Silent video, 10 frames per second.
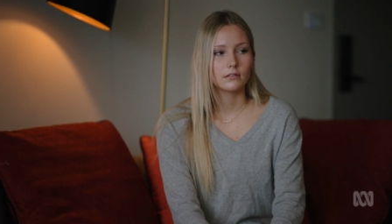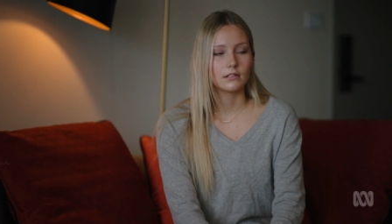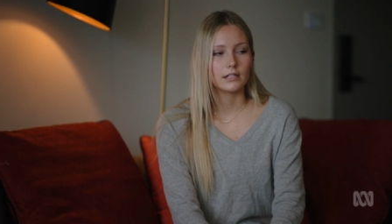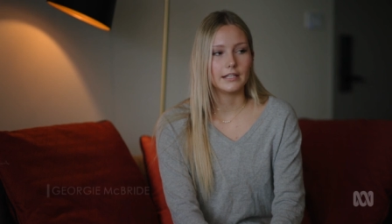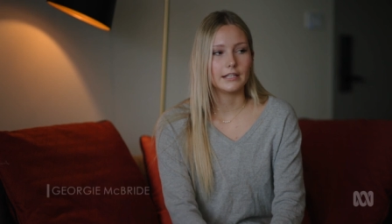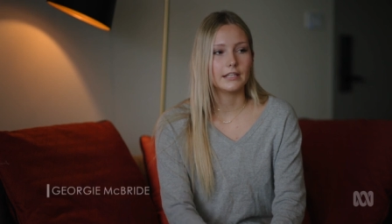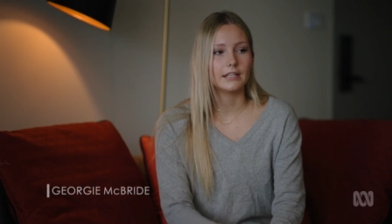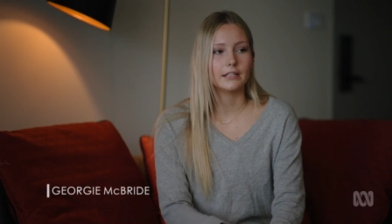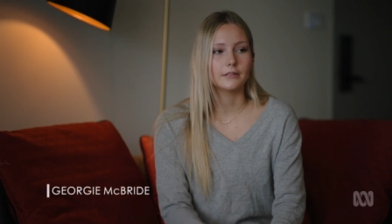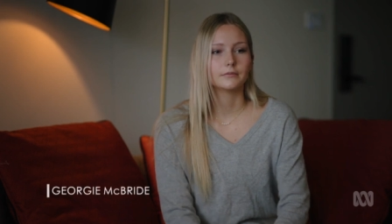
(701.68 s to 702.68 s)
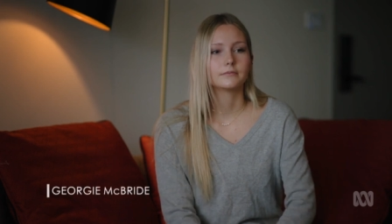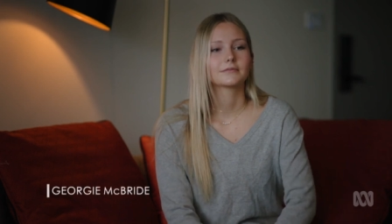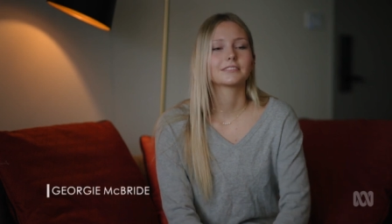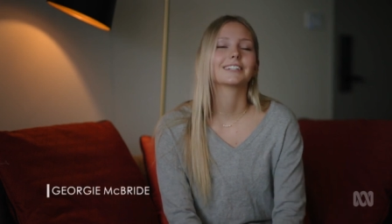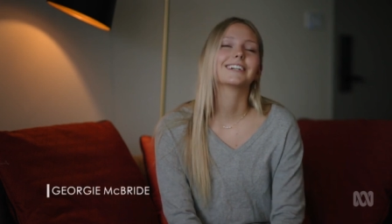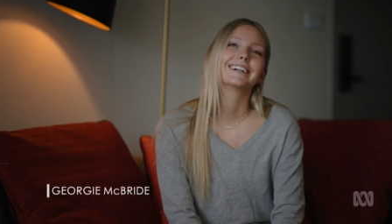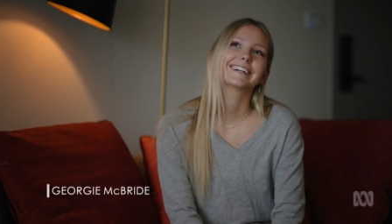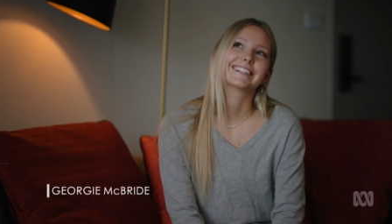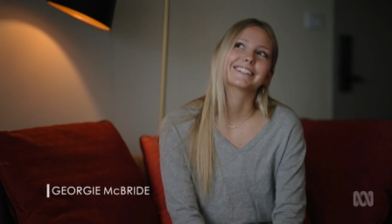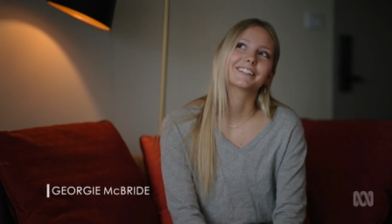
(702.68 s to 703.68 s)
I
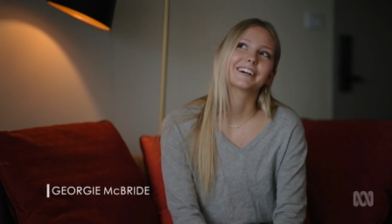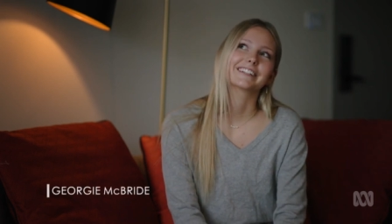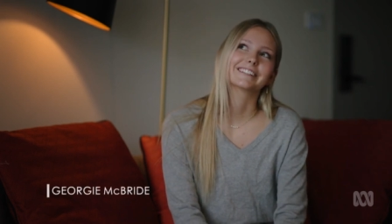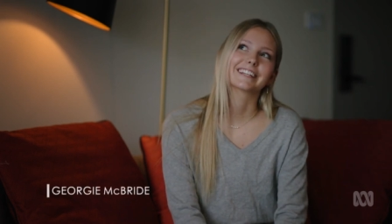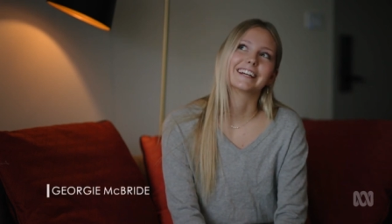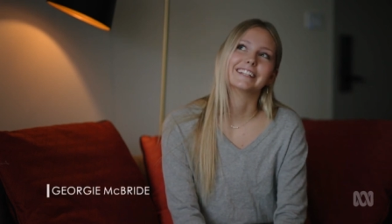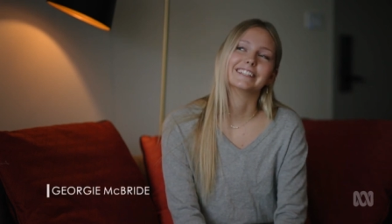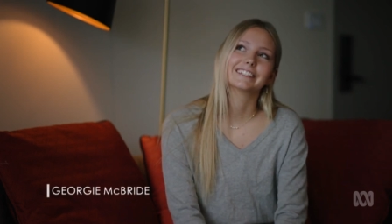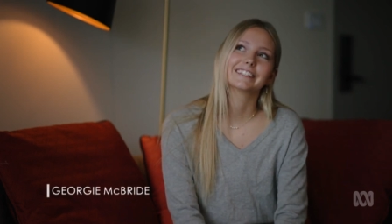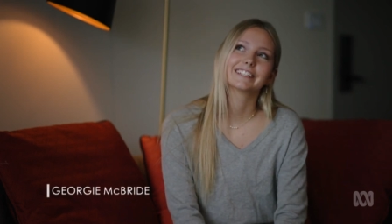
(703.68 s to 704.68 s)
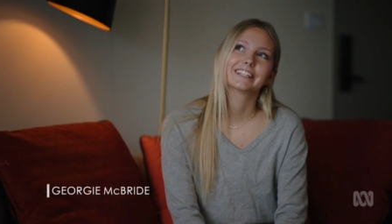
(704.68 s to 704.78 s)
don't know how to say it.